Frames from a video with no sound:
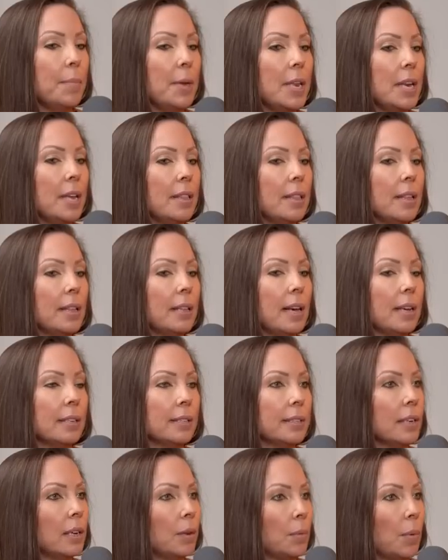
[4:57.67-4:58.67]
in the
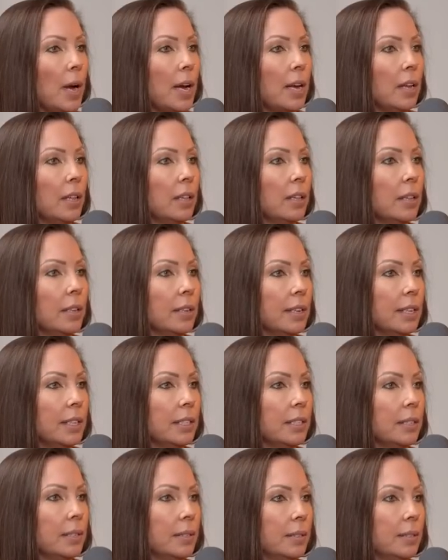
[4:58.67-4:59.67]
last little while,
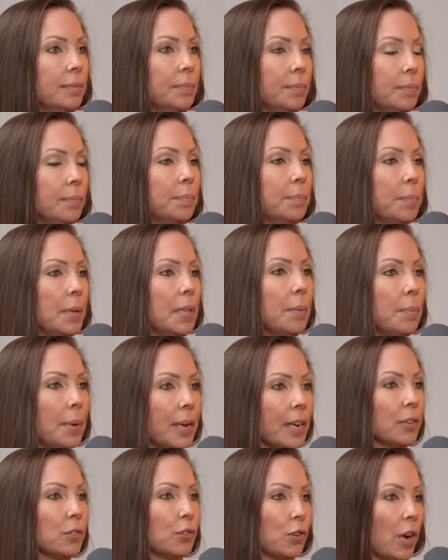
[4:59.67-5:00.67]
it's been the
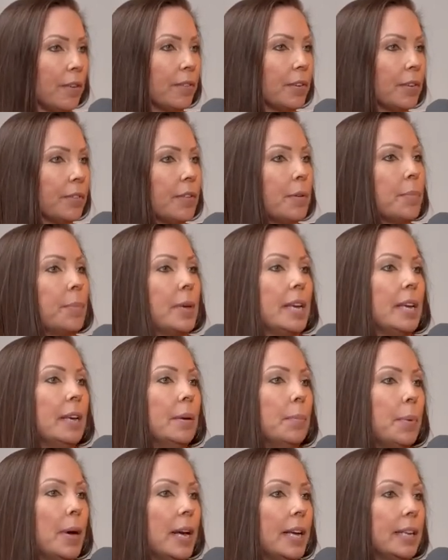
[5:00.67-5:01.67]
biggest driver for me.
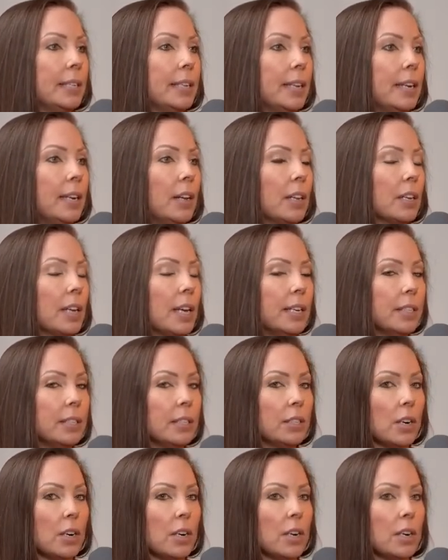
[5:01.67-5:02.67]
But it all kind of
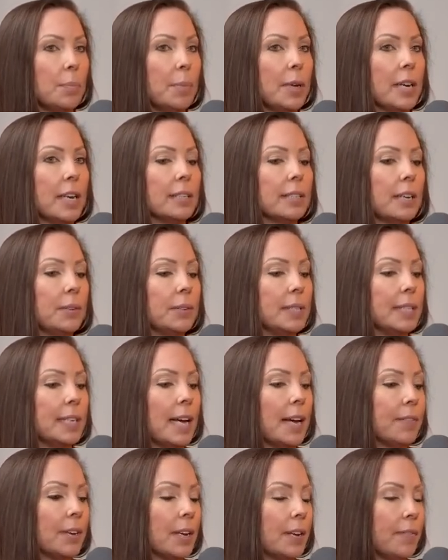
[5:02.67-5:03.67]
started because I was
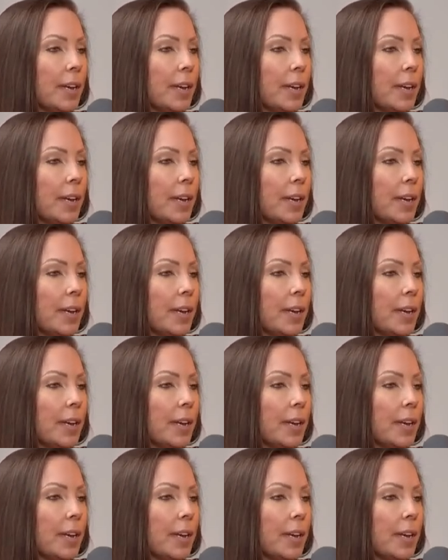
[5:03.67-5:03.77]
staffing